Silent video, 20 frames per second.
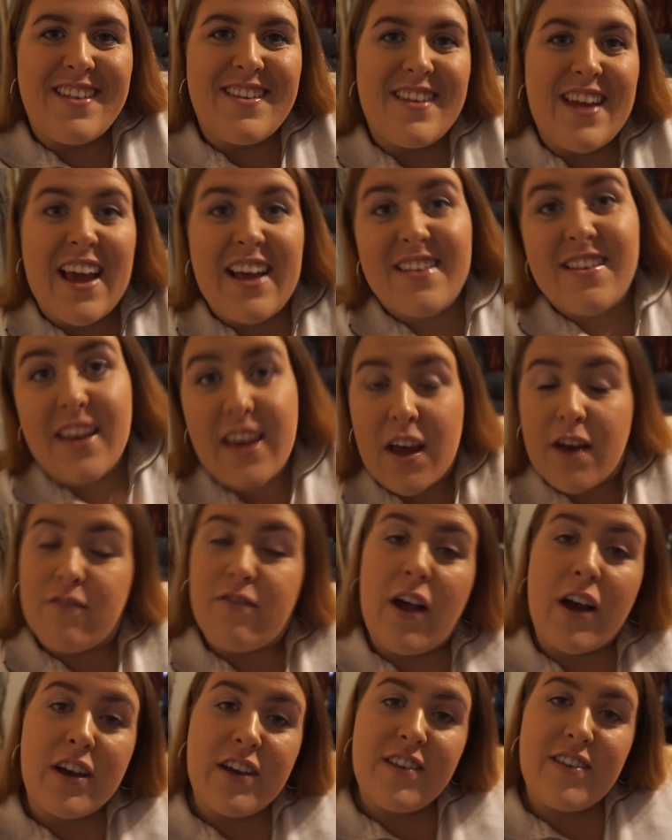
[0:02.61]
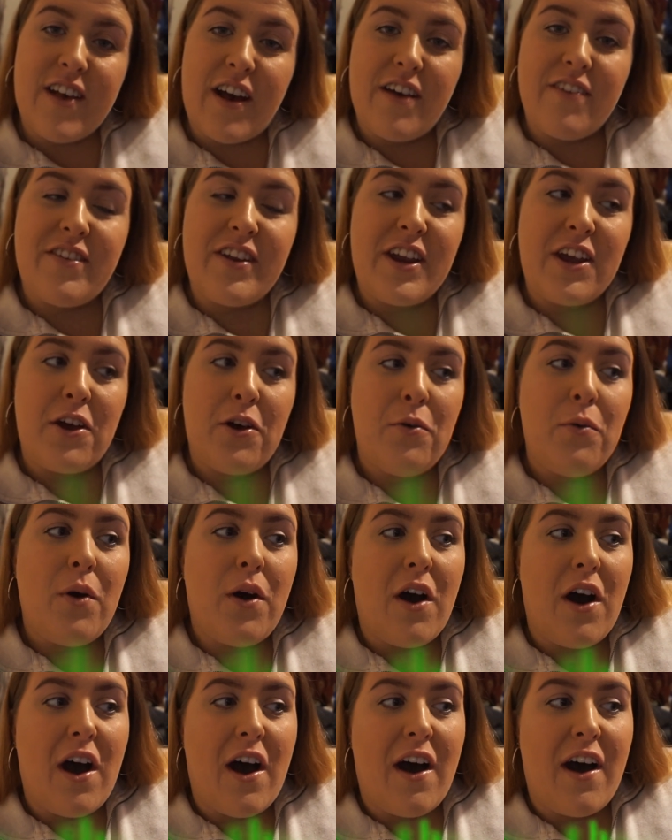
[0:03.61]
Today is like a vloggy style video.
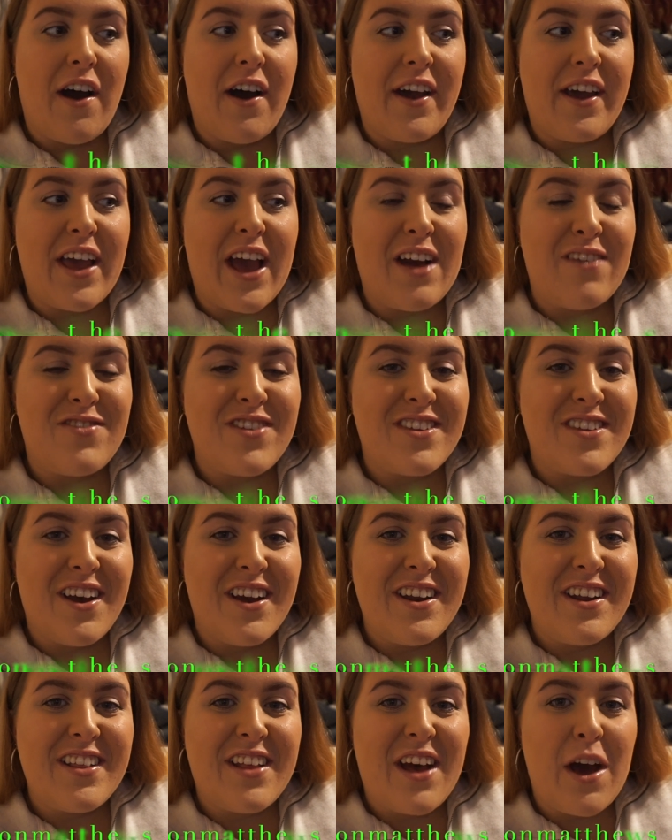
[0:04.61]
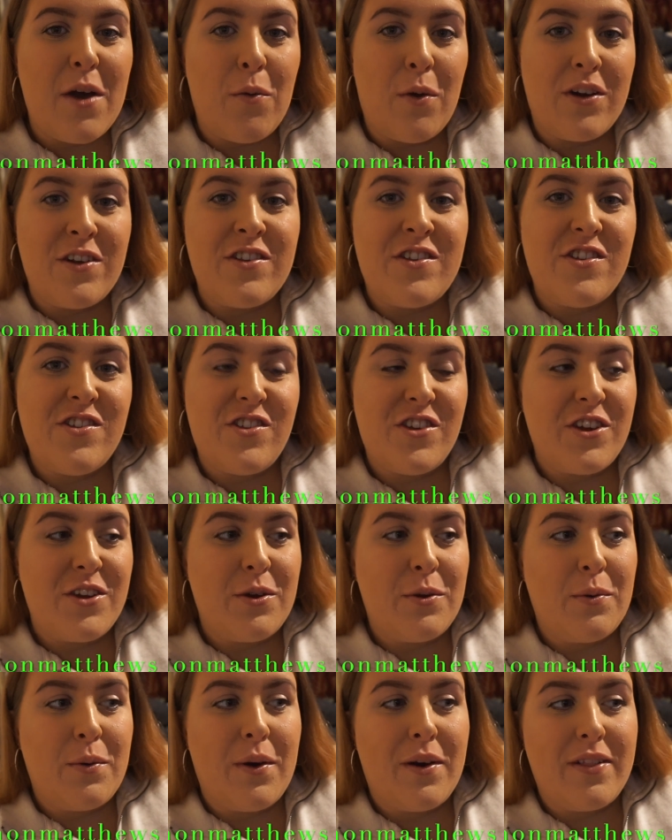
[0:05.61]
I have decided that I want to
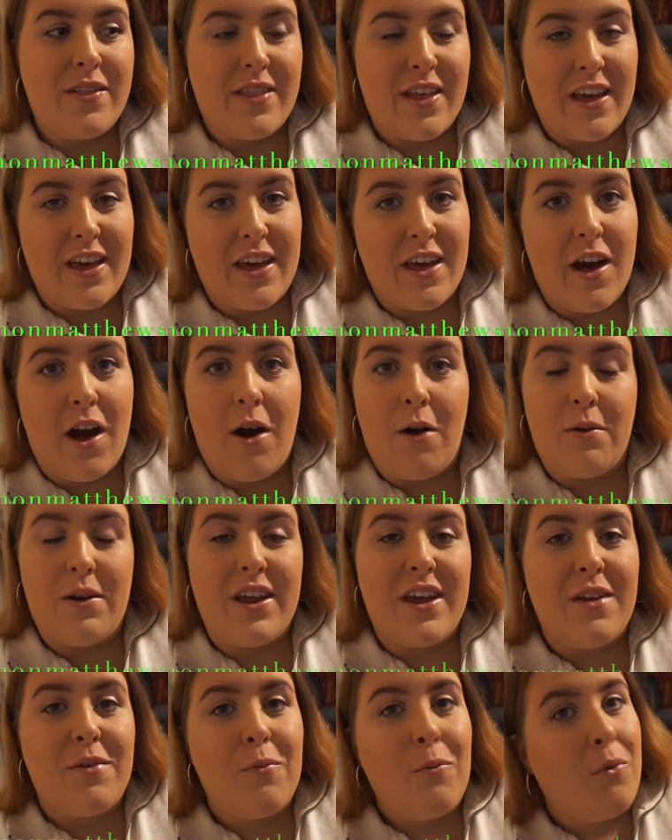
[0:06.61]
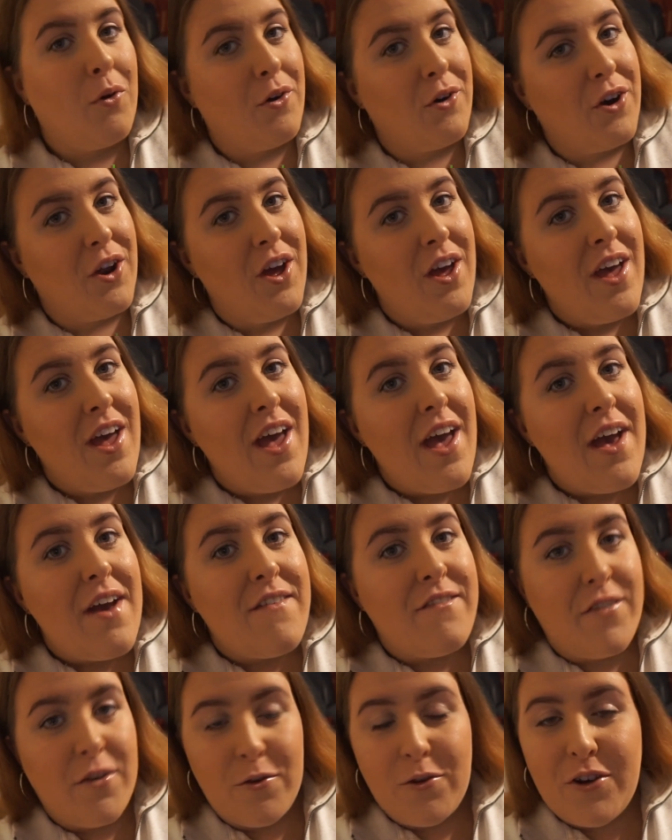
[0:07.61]
do the only eating one
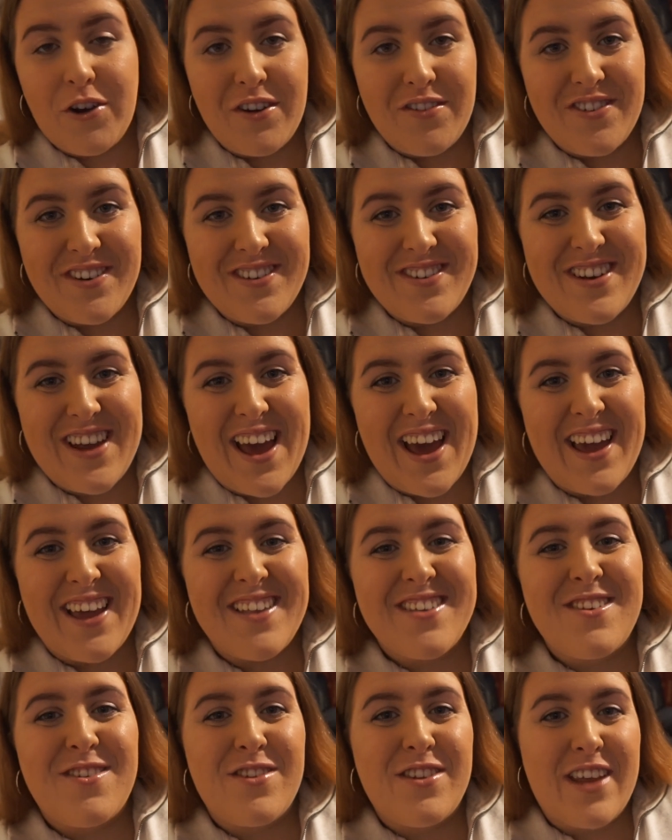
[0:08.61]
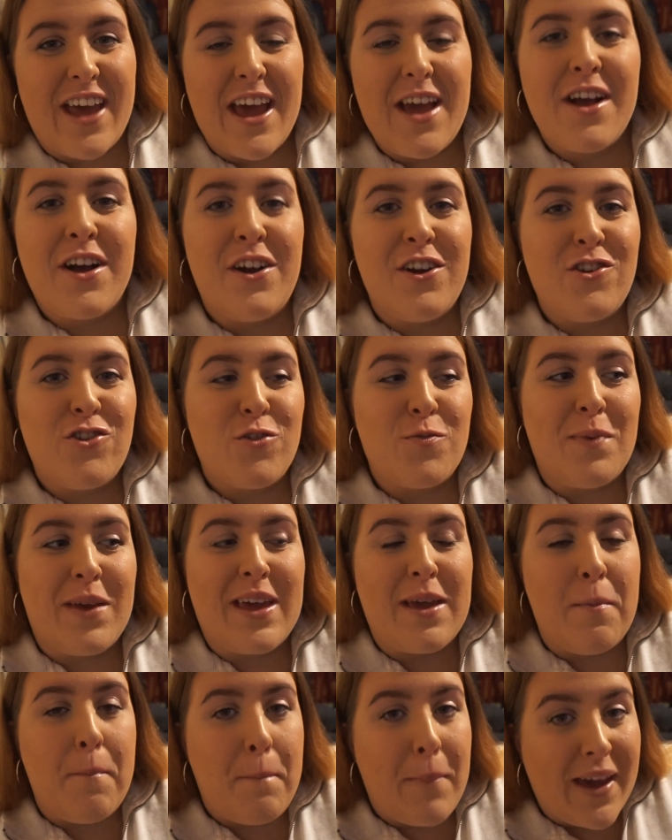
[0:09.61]
food colour for today. So today I'm going to just be
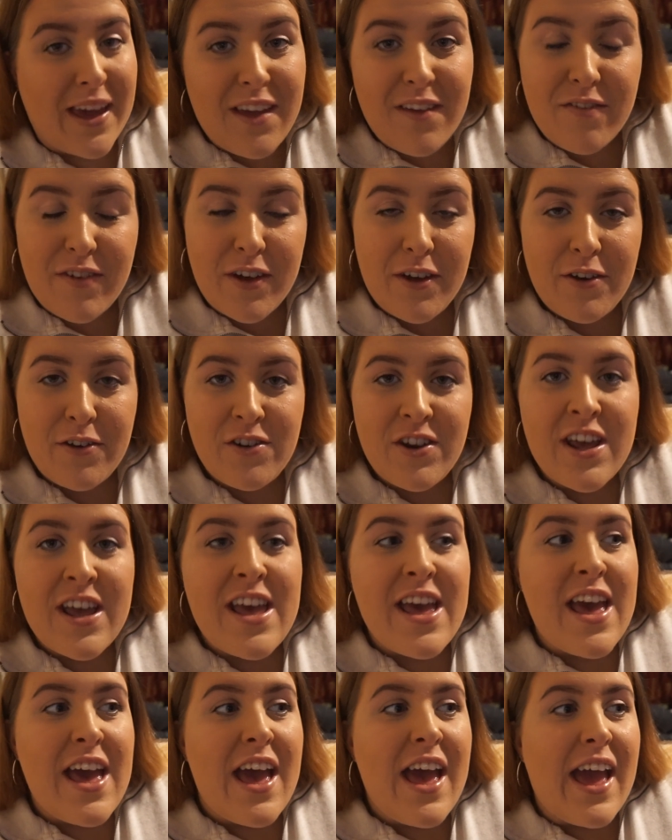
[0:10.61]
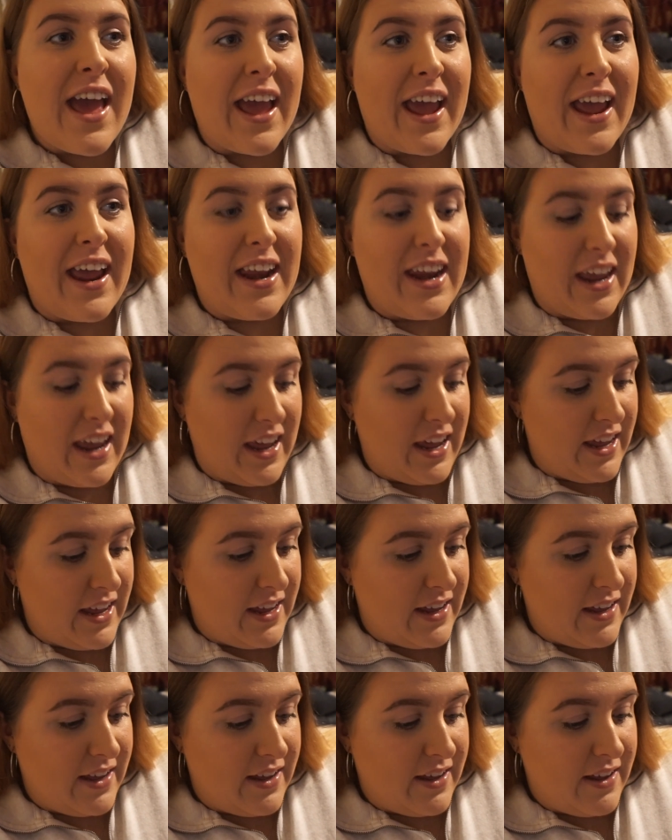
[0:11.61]
eating pink food. It
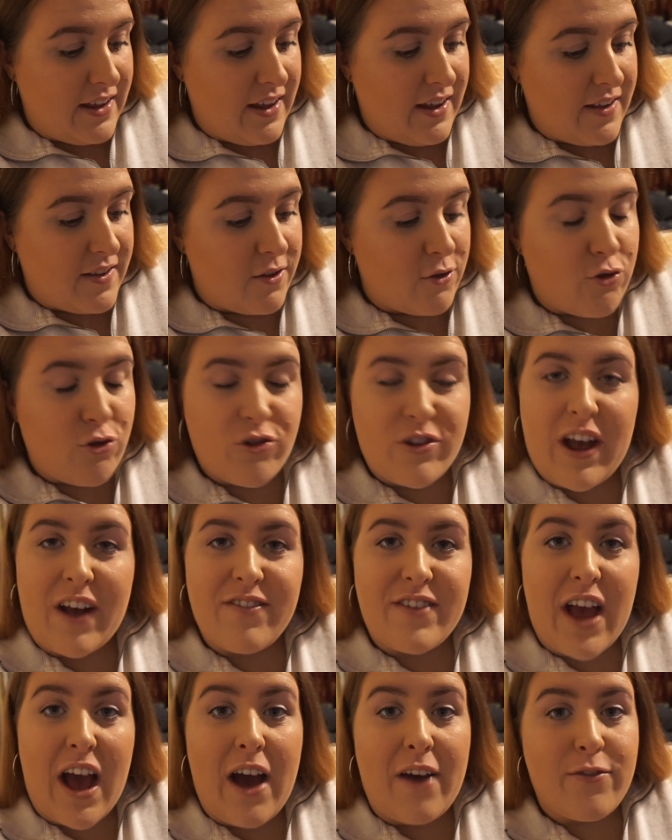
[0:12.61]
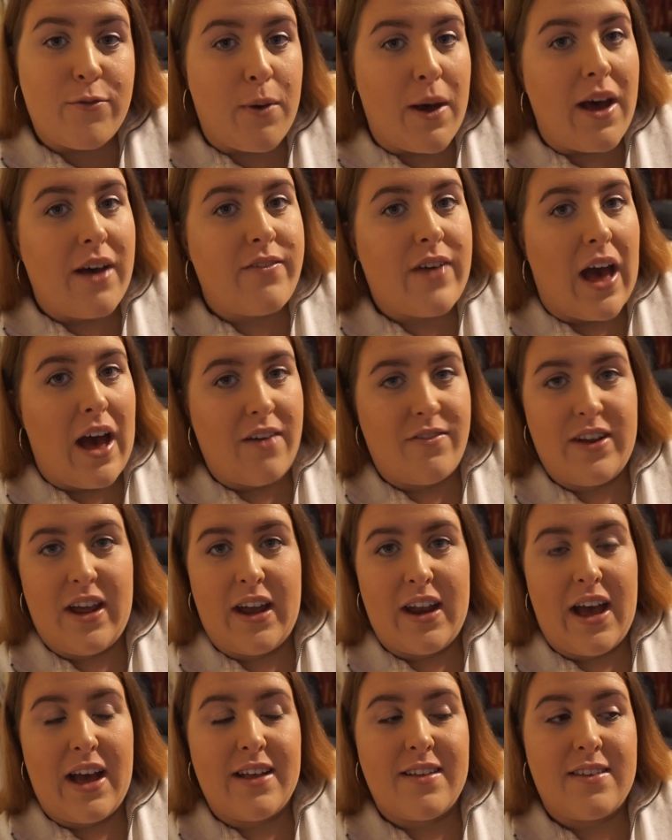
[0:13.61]
is just after half 12. I haven't
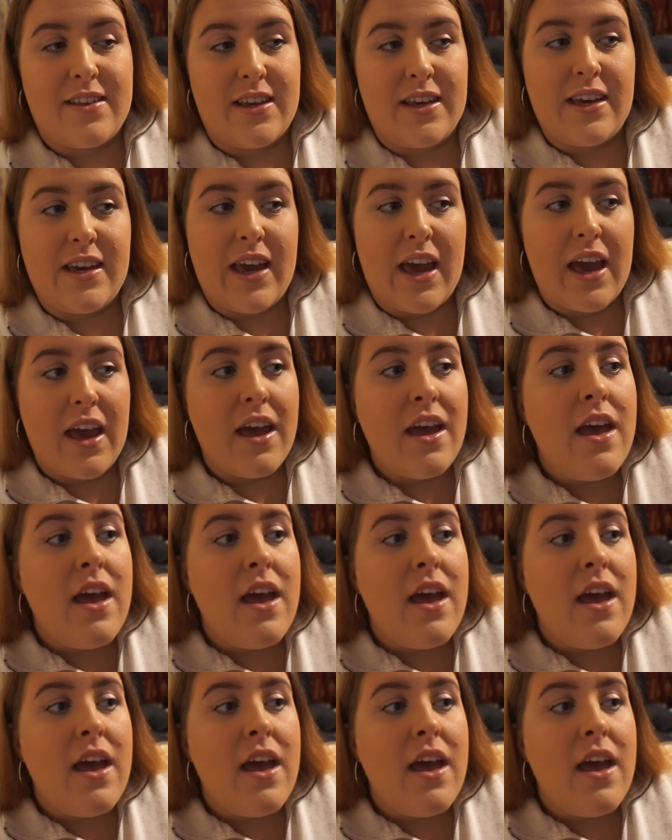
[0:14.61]
had anything to eat yet.